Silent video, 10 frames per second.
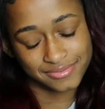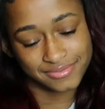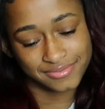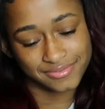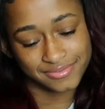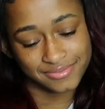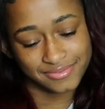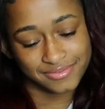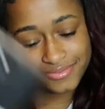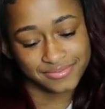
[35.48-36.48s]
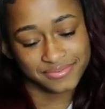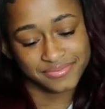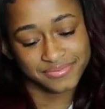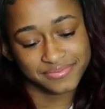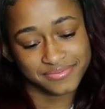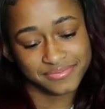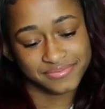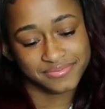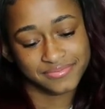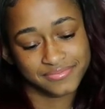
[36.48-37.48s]

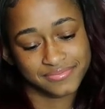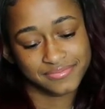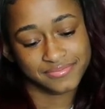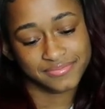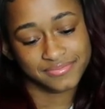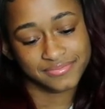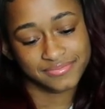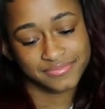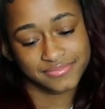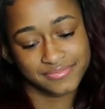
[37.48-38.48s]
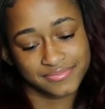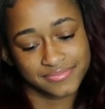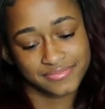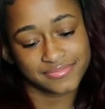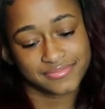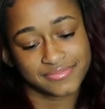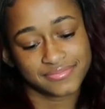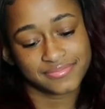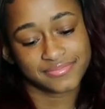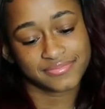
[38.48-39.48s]

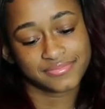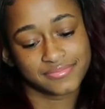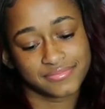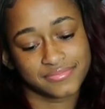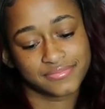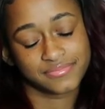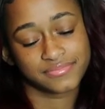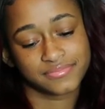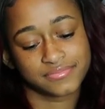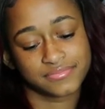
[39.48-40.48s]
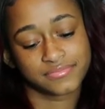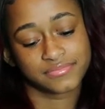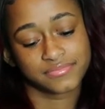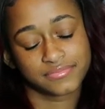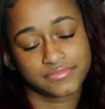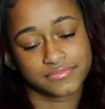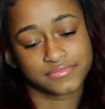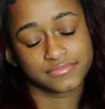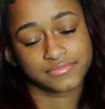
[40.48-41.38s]
(not speaking)